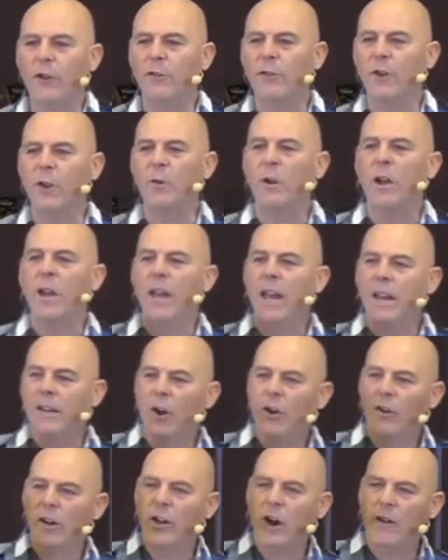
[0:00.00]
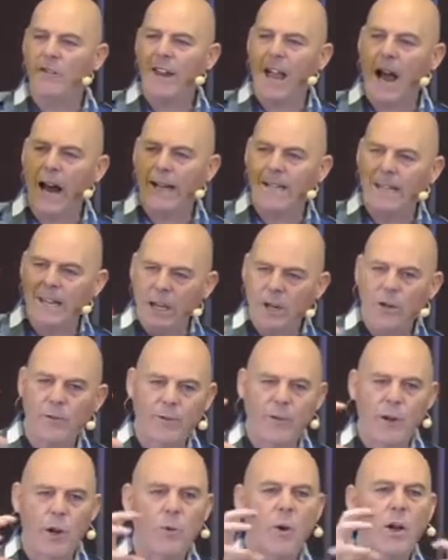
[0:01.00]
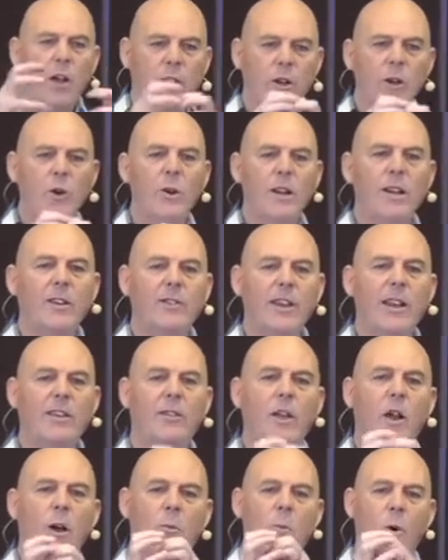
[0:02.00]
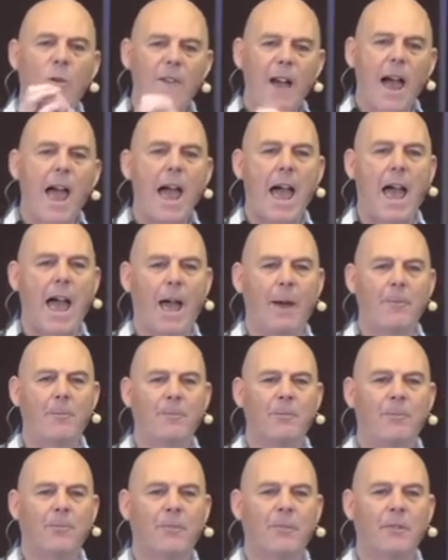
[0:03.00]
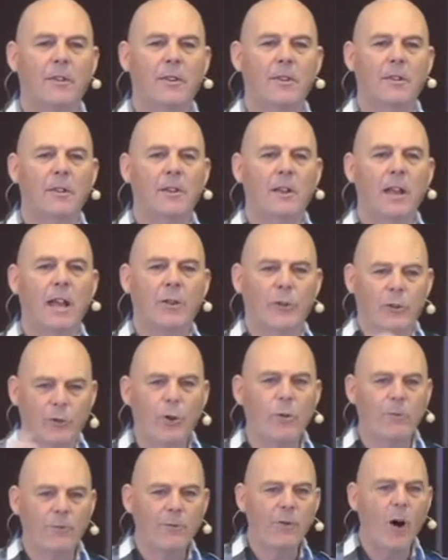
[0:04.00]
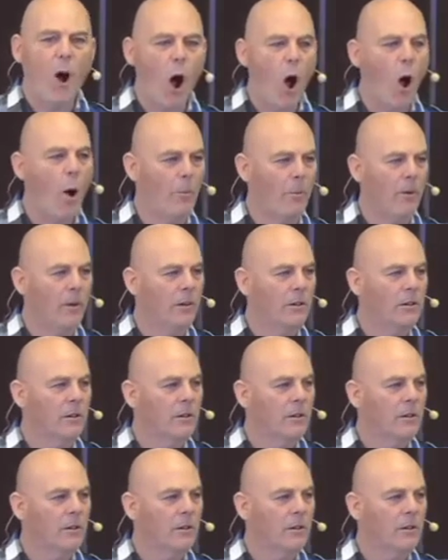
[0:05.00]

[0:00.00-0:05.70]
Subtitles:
of you, he'd already got the idea of you. You, in a sense, were there in some form.